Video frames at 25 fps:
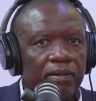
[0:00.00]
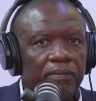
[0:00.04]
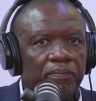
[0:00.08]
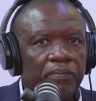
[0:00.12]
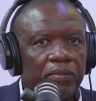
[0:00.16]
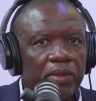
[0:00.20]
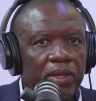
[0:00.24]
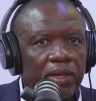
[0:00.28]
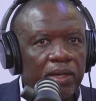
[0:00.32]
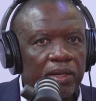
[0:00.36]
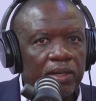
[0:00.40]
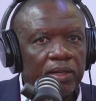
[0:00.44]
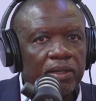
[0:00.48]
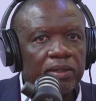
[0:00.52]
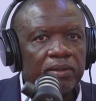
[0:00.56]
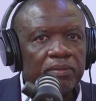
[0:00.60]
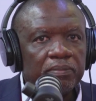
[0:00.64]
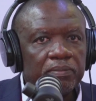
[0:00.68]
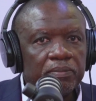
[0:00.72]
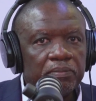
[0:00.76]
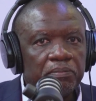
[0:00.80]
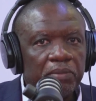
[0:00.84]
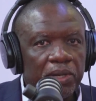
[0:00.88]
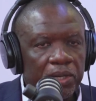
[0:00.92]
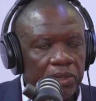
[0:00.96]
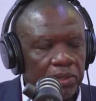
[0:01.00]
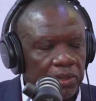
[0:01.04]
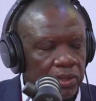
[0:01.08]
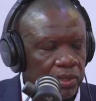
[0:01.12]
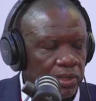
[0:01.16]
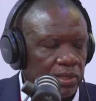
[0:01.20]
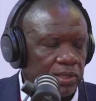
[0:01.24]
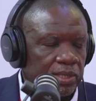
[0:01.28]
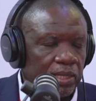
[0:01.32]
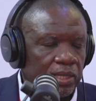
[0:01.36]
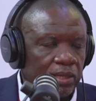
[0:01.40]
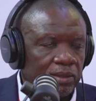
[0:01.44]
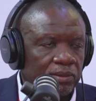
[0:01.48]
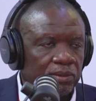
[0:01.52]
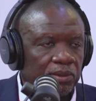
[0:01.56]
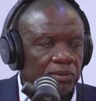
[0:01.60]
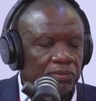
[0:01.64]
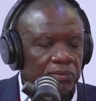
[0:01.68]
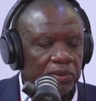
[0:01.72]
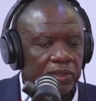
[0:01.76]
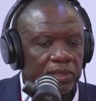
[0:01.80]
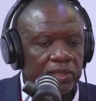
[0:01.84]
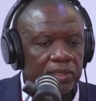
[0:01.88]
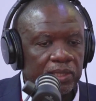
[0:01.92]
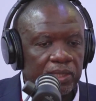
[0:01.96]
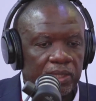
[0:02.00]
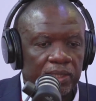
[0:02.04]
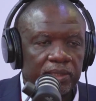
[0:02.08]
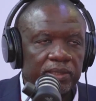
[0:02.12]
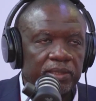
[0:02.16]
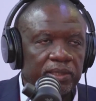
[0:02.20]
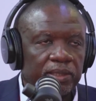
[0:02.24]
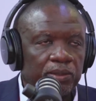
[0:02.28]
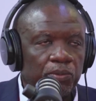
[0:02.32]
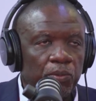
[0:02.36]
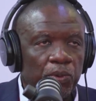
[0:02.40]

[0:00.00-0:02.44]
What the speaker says: minerals out of this country,